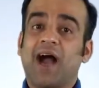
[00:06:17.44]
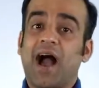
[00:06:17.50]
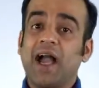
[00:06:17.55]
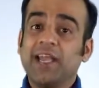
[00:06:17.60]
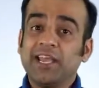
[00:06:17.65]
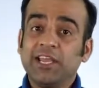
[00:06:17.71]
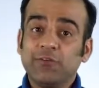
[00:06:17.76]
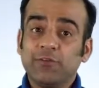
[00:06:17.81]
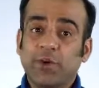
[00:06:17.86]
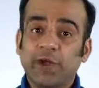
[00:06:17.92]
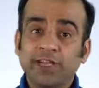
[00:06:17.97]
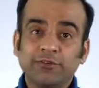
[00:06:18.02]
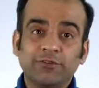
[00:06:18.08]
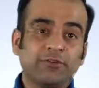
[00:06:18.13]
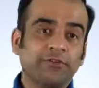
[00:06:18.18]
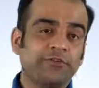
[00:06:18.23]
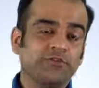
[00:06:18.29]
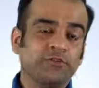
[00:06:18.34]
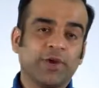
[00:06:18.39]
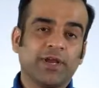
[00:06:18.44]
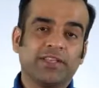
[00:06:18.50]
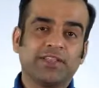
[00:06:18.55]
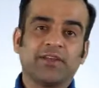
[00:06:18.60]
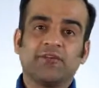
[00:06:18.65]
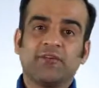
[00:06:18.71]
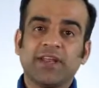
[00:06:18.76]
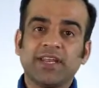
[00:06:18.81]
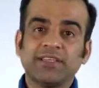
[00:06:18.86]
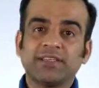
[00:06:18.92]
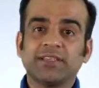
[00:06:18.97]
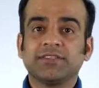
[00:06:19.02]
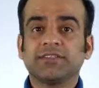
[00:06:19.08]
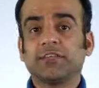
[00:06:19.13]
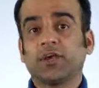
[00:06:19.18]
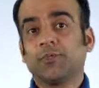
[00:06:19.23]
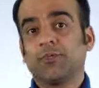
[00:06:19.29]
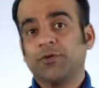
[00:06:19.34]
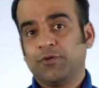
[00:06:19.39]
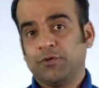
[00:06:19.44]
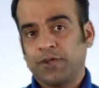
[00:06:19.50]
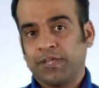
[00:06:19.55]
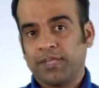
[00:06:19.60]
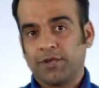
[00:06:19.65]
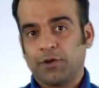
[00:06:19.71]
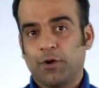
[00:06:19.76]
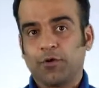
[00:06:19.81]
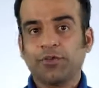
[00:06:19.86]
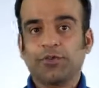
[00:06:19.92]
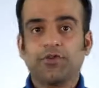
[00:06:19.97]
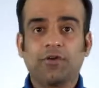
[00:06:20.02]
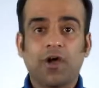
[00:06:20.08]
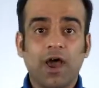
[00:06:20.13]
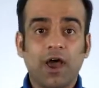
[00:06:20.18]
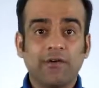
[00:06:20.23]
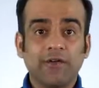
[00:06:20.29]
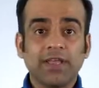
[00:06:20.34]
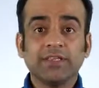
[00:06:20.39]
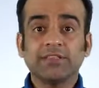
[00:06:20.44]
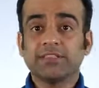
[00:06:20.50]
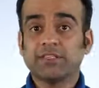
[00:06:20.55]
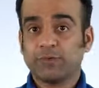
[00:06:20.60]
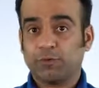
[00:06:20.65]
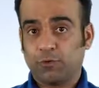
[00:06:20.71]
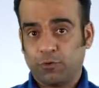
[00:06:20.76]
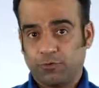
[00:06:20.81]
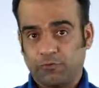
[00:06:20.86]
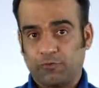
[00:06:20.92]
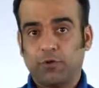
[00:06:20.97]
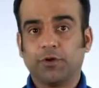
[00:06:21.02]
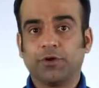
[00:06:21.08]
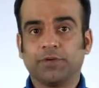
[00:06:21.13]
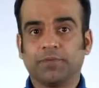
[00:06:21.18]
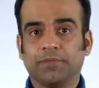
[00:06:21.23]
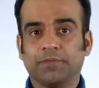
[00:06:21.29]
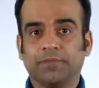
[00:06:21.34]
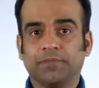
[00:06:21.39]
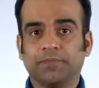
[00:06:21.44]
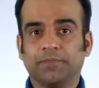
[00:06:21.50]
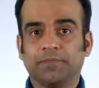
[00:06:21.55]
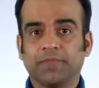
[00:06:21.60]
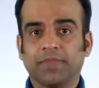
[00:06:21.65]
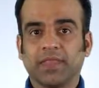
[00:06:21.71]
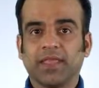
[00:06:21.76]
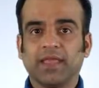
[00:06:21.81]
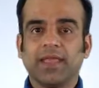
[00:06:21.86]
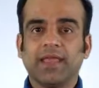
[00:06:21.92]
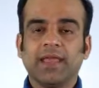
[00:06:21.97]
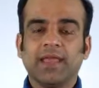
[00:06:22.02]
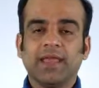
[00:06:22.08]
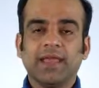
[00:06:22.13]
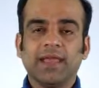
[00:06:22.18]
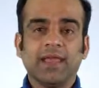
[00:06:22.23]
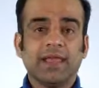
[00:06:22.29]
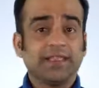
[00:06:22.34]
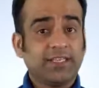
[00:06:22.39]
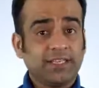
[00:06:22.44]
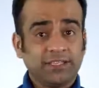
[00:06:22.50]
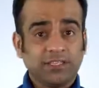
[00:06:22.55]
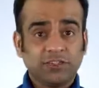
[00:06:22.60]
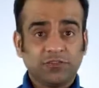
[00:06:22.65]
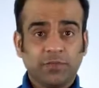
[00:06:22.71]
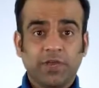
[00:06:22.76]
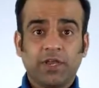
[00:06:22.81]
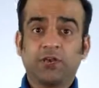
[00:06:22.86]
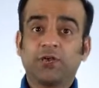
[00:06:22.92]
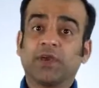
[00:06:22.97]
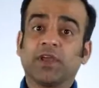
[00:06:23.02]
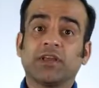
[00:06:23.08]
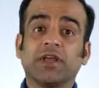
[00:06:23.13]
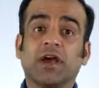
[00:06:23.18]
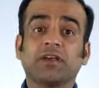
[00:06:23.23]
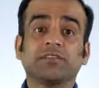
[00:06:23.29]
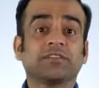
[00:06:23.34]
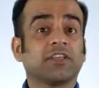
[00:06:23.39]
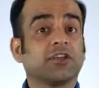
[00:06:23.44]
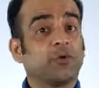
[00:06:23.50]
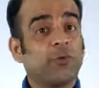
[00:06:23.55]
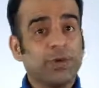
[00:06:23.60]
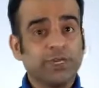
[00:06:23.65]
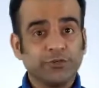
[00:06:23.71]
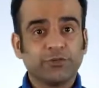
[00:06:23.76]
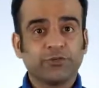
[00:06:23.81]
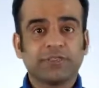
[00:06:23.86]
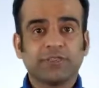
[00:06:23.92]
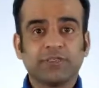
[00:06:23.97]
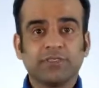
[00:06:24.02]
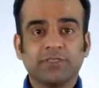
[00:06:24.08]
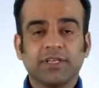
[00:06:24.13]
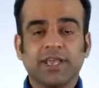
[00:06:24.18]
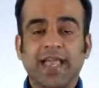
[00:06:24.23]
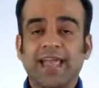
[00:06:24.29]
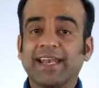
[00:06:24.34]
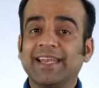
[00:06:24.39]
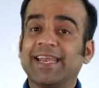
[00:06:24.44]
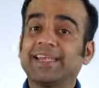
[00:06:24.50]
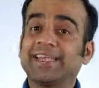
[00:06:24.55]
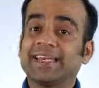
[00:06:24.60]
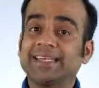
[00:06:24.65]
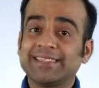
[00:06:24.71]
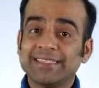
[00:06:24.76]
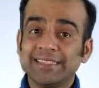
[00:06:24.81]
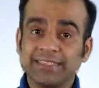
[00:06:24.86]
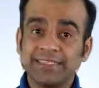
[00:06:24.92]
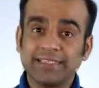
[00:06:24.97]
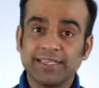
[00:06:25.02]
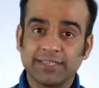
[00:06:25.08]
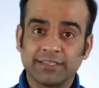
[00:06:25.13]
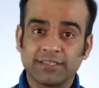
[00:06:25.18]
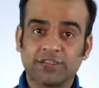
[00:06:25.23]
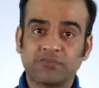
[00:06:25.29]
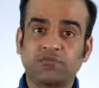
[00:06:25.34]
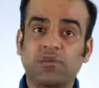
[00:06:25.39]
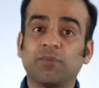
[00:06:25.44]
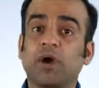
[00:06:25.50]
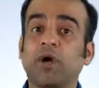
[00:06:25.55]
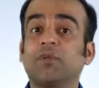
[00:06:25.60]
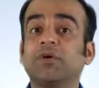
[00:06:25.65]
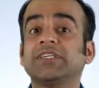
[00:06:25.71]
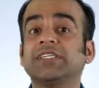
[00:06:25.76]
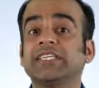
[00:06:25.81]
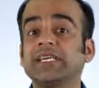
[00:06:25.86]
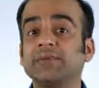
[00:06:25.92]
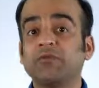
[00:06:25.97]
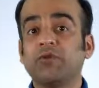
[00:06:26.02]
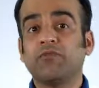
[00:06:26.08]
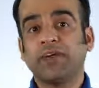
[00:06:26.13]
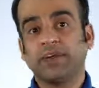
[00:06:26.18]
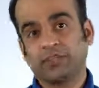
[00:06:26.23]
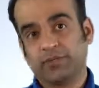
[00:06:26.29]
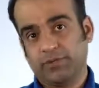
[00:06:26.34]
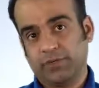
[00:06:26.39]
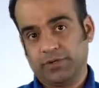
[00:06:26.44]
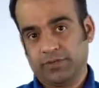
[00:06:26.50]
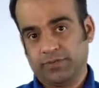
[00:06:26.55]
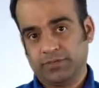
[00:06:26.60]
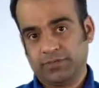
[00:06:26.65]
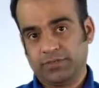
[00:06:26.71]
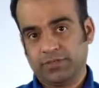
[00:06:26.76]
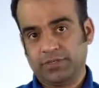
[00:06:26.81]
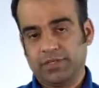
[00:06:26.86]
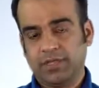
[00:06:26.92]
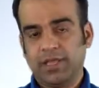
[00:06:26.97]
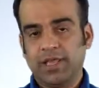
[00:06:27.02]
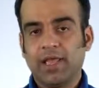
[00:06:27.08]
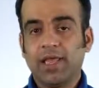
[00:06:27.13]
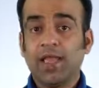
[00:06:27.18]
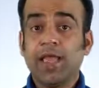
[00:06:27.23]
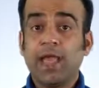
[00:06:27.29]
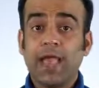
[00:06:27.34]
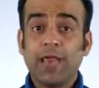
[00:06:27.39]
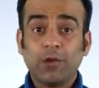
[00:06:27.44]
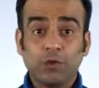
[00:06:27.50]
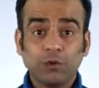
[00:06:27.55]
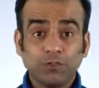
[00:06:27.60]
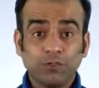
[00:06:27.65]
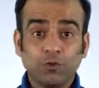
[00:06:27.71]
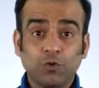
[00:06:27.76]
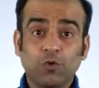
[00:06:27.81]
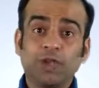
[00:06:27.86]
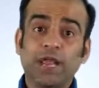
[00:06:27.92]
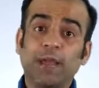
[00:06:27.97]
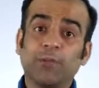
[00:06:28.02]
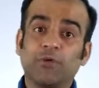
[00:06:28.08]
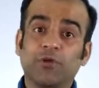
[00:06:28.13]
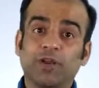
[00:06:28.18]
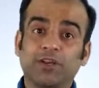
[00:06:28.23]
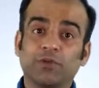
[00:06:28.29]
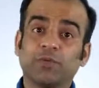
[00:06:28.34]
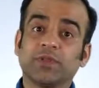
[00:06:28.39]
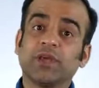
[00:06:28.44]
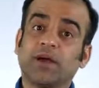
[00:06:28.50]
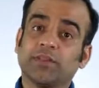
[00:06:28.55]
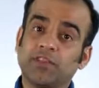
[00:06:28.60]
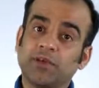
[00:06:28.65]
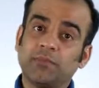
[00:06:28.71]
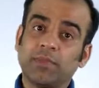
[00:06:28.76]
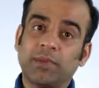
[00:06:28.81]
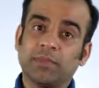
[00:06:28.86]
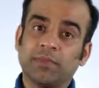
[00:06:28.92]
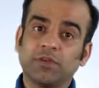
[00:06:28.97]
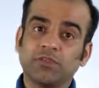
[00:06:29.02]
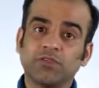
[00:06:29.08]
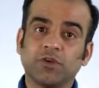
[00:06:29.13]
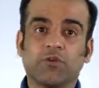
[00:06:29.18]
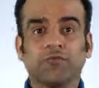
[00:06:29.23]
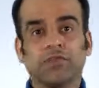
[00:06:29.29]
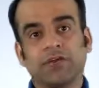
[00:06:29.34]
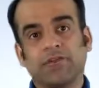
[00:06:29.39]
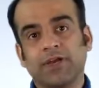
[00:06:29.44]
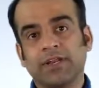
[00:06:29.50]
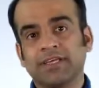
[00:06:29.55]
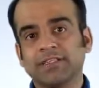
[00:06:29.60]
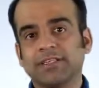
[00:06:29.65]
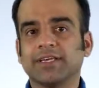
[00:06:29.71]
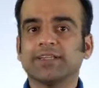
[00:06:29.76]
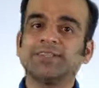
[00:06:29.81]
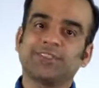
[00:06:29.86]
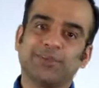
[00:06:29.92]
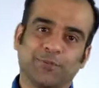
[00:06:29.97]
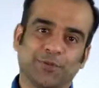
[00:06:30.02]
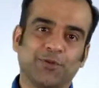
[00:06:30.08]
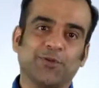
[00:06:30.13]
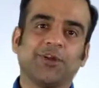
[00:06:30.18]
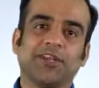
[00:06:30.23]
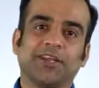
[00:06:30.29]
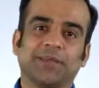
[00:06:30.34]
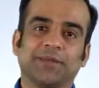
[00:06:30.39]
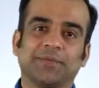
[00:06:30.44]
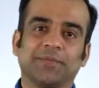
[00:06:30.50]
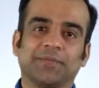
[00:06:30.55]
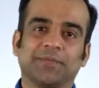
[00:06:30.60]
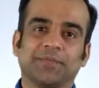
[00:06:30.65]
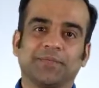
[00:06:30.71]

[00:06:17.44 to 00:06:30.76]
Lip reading: I invite you to join the Renesas community on the RA support forum. This is where you can ask questions and get assistance from our team of experts, and also collaborate with other members of the Renesas community.